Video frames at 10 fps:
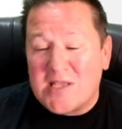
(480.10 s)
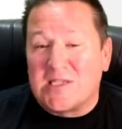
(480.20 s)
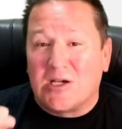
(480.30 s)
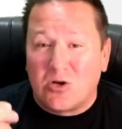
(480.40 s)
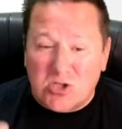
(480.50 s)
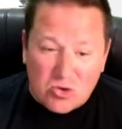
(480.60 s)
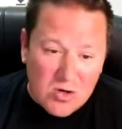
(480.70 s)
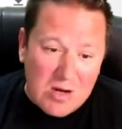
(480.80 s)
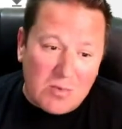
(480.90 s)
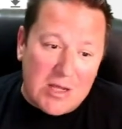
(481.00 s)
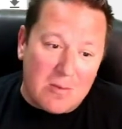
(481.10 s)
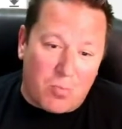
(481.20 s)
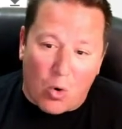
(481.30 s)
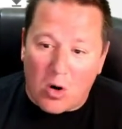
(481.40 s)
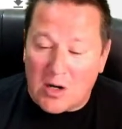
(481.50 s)
it's extremely
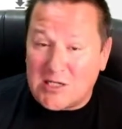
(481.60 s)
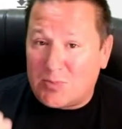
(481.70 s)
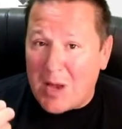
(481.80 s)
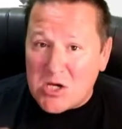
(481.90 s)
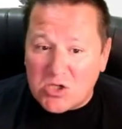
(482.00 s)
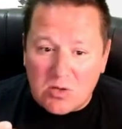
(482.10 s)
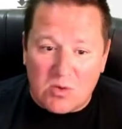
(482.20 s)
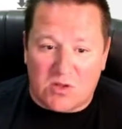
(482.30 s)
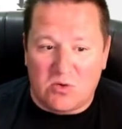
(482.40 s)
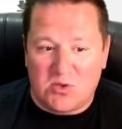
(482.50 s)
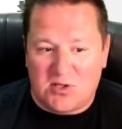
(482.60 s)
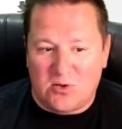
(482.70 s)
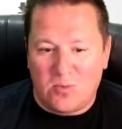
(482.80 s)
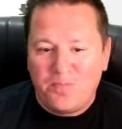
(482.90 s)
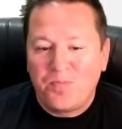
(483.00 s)
important, especially with
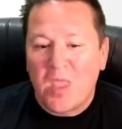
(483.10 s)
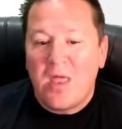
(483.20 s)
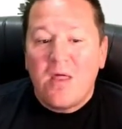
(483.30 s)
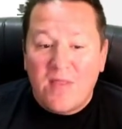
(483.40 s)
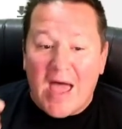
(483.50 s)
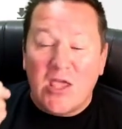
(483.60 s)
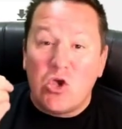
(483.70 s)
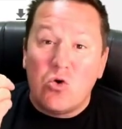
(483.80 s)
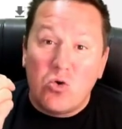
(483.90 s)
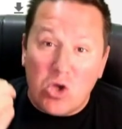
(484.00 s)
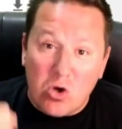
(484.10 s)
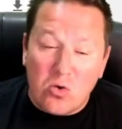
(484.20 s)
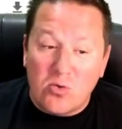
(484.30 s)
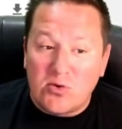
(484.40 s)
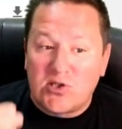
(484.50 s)
YouTube, that you
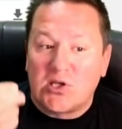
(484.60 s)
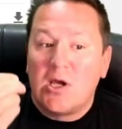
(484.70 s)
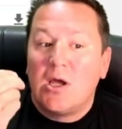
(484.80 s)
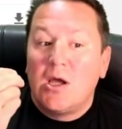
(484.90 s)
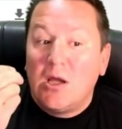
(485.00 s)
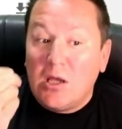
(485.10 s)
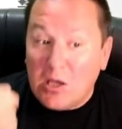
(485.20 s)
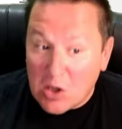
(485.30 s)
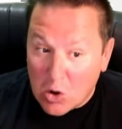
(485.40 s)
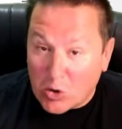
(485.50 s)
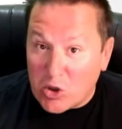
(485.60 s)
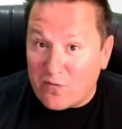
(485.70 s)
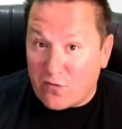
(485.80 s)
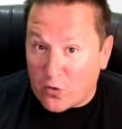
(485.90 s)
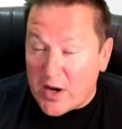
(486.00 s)
use,
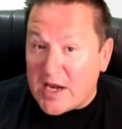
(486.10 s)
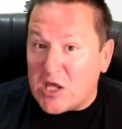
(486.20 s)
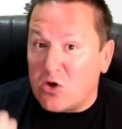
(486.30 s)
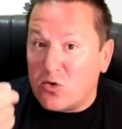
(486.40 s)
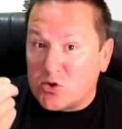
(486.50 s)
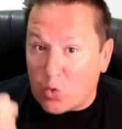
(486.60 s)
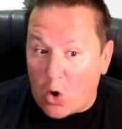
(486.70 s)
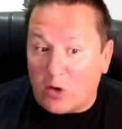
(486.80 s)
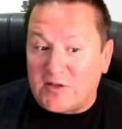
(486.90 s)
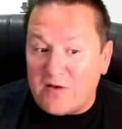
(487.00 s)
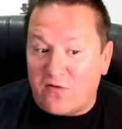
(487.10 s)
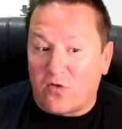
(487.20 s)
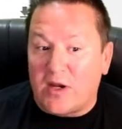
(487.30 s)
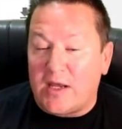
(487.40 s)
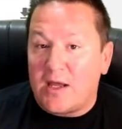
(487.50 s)
free to use
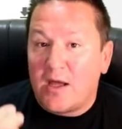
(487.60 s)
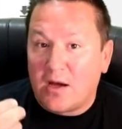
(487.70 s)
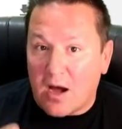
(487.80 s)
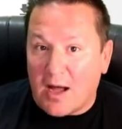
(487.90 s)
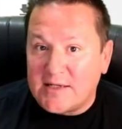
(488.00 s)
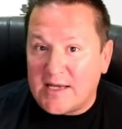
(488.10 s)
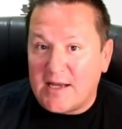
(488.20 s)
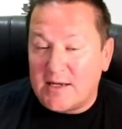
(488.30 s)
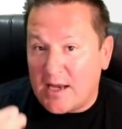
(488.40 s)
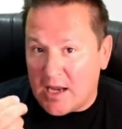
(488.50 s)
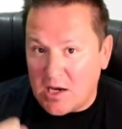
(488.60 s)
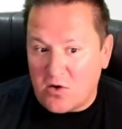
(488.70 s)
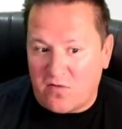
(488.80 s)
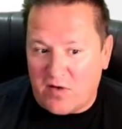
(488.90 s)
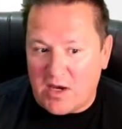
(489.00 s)
royalty-free content in
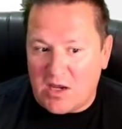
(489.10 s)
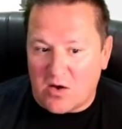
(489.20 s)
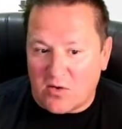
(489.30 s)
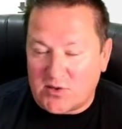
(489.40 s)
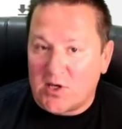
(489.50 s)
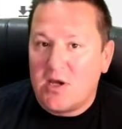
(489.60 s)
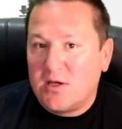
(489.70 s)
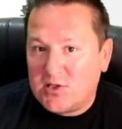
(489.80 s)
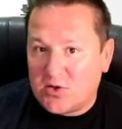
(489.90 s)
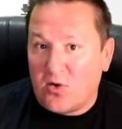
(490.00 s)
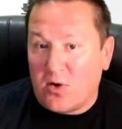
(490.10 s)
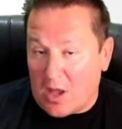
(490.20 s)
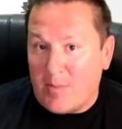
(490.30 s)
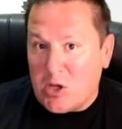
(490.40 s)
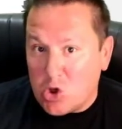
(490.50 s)
your videos. So,
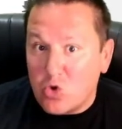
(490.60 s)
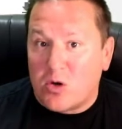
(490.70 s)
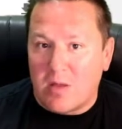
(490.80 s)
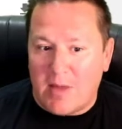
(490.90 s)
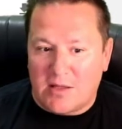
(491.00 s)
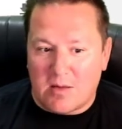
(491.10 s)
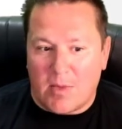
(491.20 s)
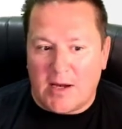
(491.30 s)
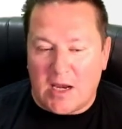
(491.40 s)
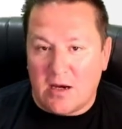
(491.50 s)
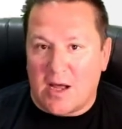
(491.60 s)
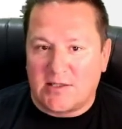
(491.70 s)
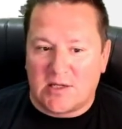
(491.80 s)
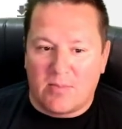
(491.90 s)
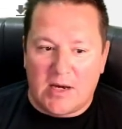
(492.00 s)
I mean, you can make the money and not
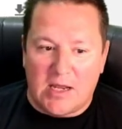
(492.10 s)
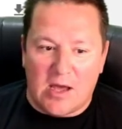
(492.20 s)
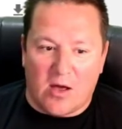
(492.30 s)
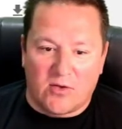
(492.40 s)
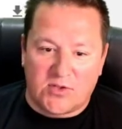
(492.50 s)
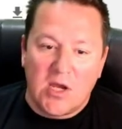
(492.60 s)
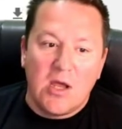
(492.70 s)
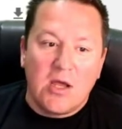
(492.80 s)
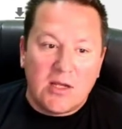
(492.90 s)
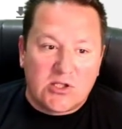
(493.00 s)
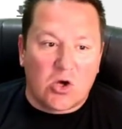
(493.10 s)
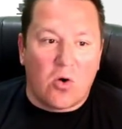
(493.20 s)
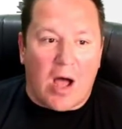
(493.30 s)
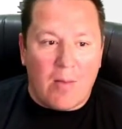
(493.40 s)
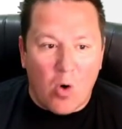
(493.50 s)
somebody else. And
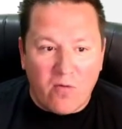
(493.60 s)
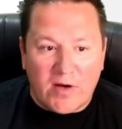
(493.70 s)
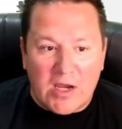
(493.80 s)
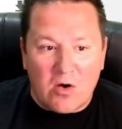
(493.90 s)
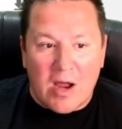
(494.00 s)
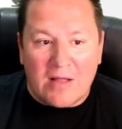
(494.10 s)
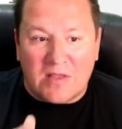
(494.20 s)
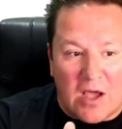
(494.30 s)
so I'm over here at